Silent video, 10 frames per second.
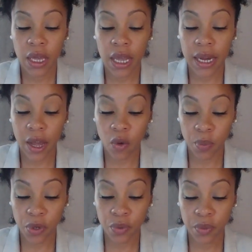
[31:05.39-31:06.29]
can
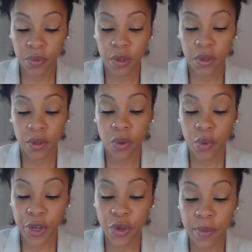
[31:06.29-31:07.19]
help you
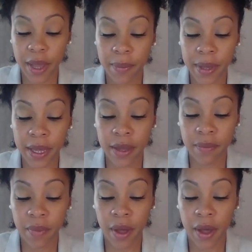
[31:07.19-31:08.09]
where you may be.
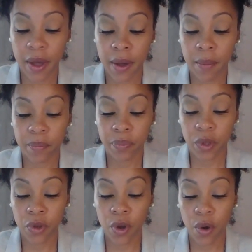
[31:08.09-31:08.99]

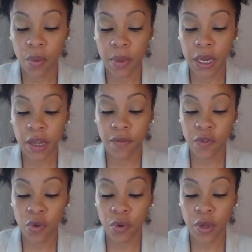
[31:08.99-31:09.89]
You know, many of
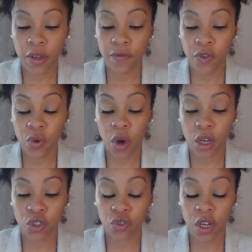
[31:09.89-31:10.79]
you, if you
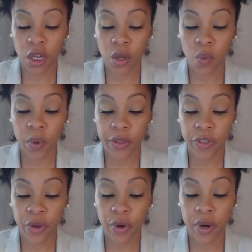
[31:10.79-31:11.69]
are struggling
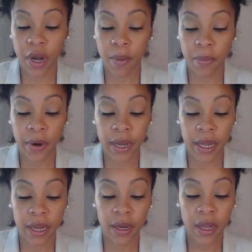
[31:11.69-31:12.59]
with your
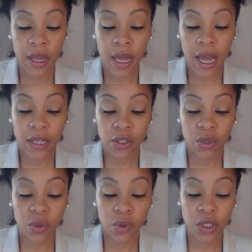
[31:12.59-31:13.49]
upbringing, I
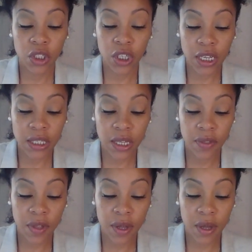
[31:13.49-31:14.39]
do suggest
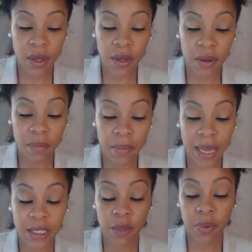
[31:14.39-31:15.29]
the
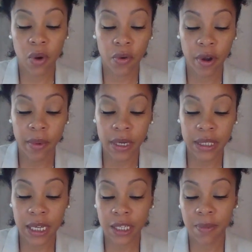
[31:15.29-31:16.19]
master program and the
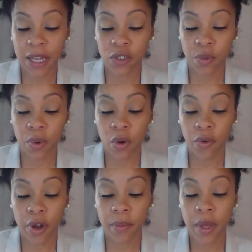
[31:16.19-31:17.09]
sex mastery
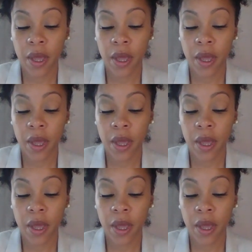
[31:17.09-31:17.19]
program